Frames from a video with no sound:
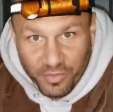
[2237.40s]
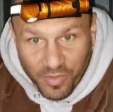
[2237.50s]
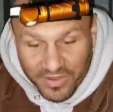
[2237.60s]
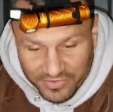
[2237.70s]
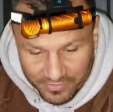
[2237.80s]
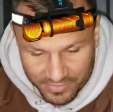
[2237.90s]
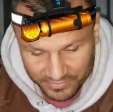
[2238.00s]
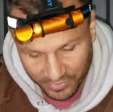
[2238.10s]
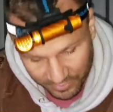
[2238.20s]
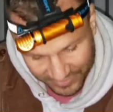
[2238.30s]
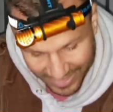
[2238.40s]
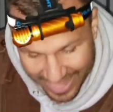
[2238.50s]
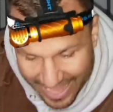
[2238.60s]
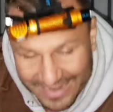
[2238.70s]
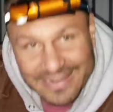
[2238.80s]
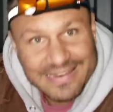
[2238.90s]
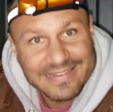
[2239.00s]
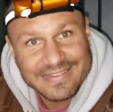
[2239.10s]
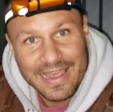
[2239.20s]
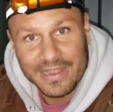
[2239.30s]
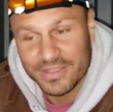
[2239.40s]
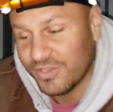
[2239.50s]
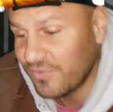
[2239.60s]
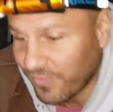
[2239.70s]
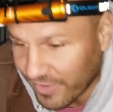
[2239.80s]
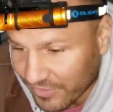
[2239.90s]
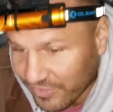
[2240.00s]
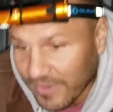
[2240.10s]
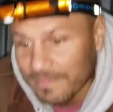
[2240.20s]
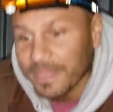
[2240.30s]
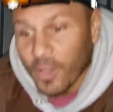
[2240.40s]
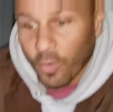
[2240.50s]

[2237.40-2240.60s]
where's the rest of it. So is it hiding inside this fridge?